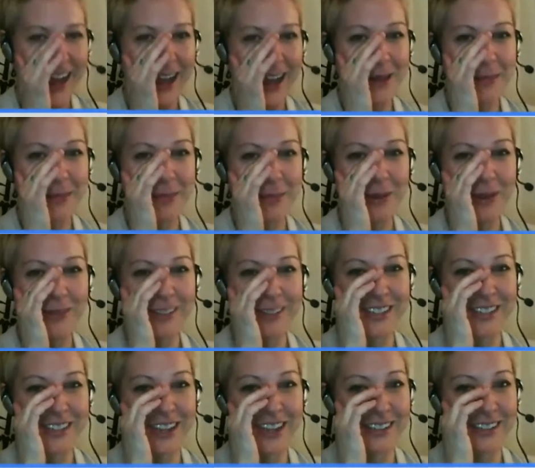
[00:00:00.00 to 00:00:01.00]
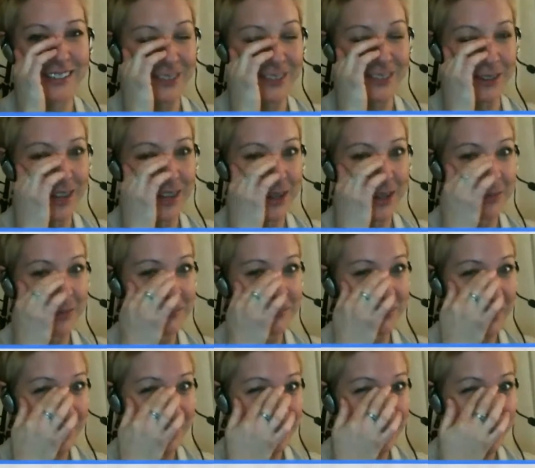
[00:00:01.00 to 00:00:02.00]
I am overtired, so I am
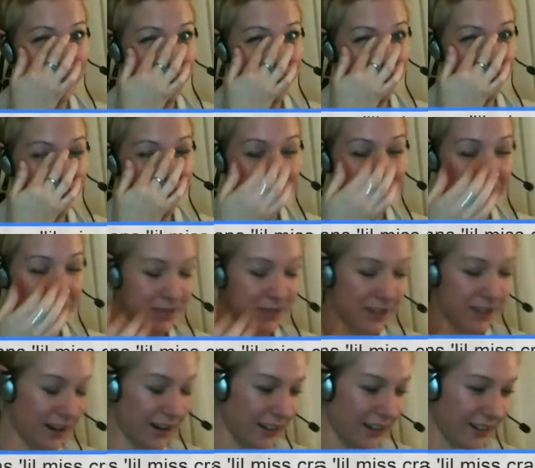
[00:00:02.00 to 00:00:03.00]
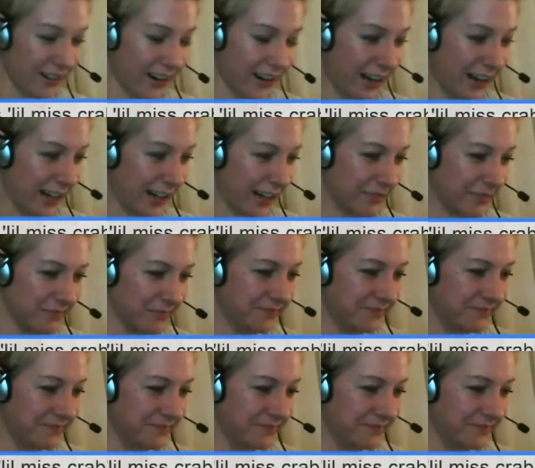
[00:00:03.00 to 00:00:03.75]
just giddy. I'm sorry. All right.